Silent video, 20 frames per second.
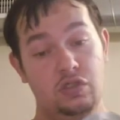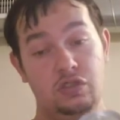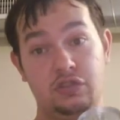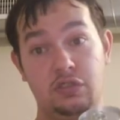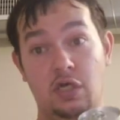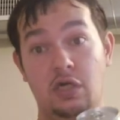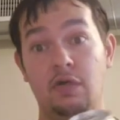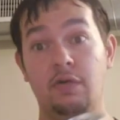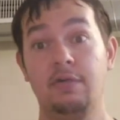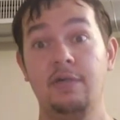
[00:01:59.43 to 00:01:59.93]

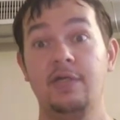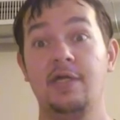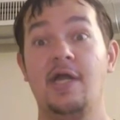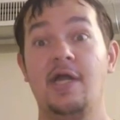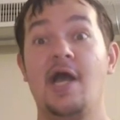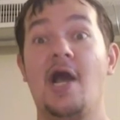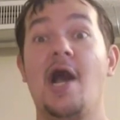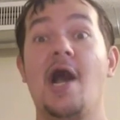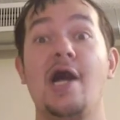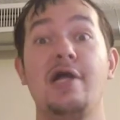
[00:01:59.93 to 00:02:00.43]
So,
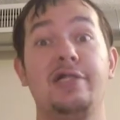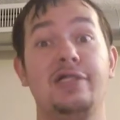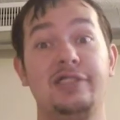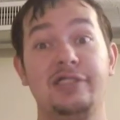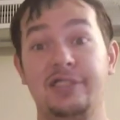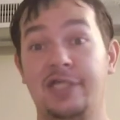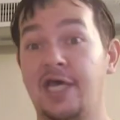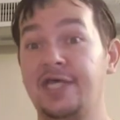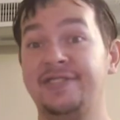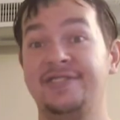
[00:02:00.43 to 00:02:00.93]

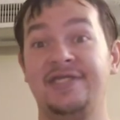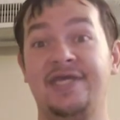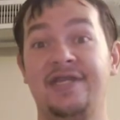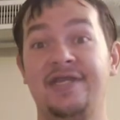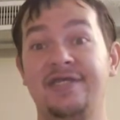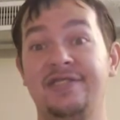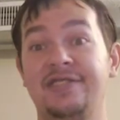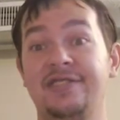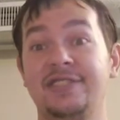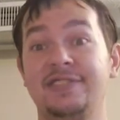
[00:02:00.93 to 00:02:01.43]
let's get
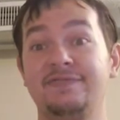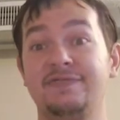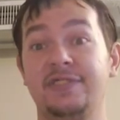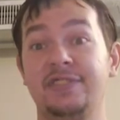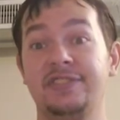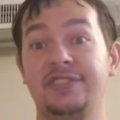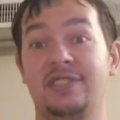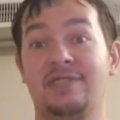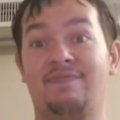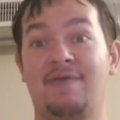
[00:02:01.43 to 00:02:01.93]
into the
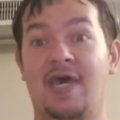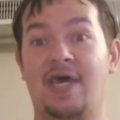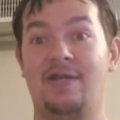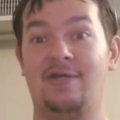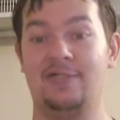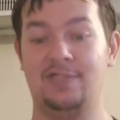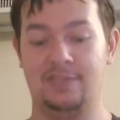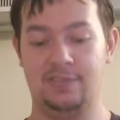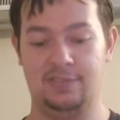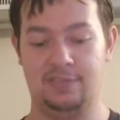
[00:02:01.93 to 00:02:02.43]
versus
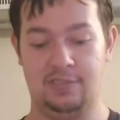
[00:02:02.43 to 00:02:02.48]
battle.